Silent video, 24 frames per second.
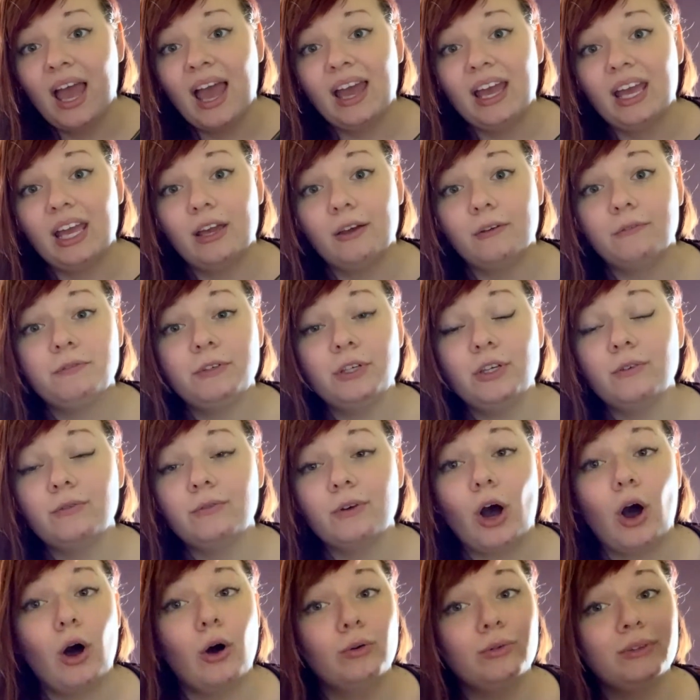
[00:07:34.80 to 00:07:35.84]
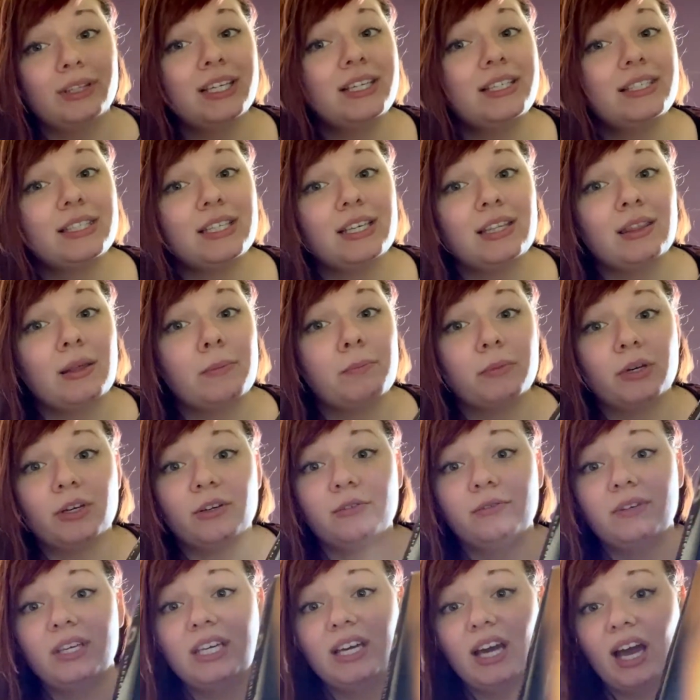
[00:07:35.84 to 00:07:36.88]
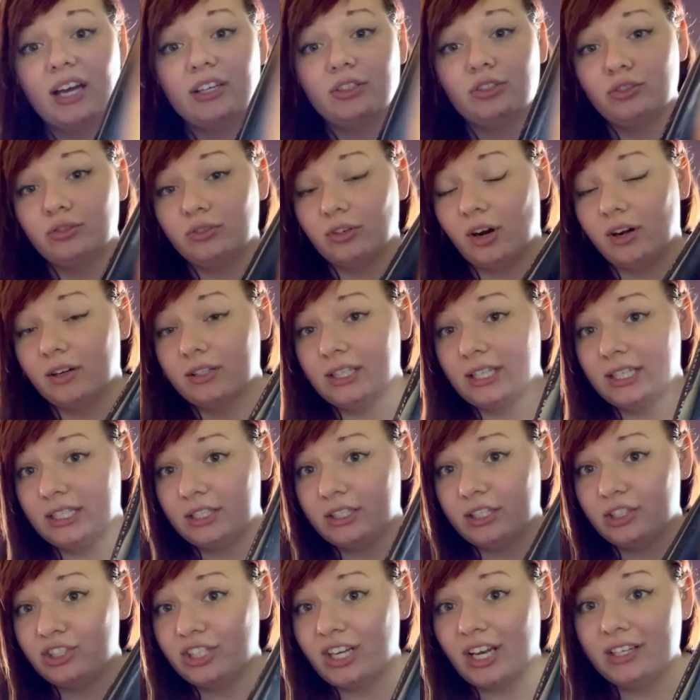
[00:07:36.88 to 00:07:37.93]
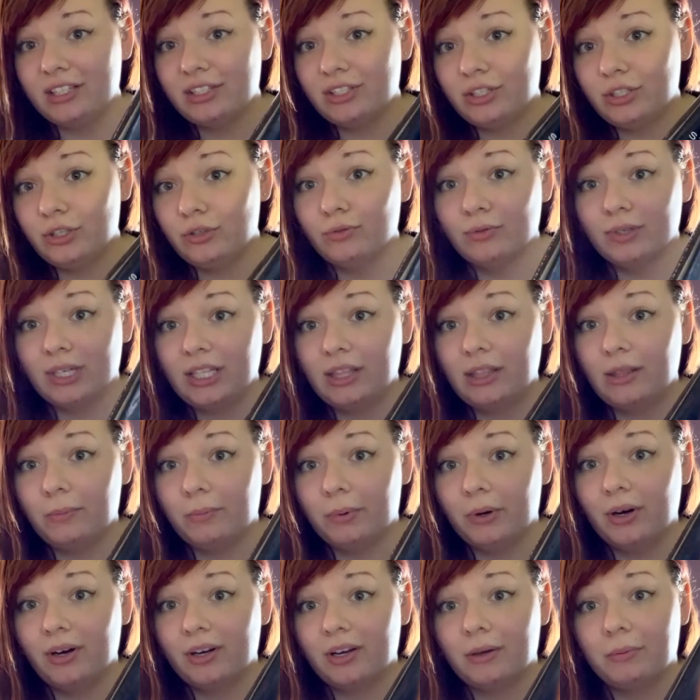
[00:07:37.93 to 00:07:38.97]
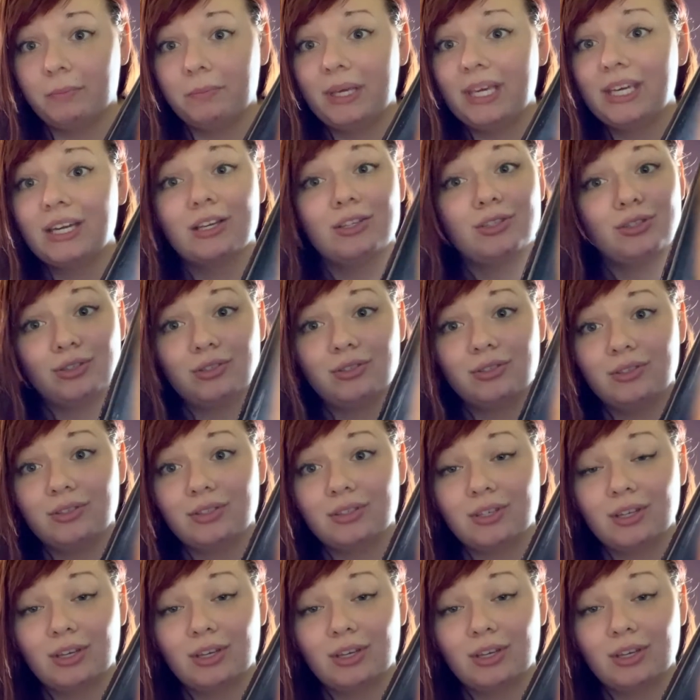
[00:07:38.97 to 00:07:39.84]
If you've only seen the movie, I strongly suggest you read the book because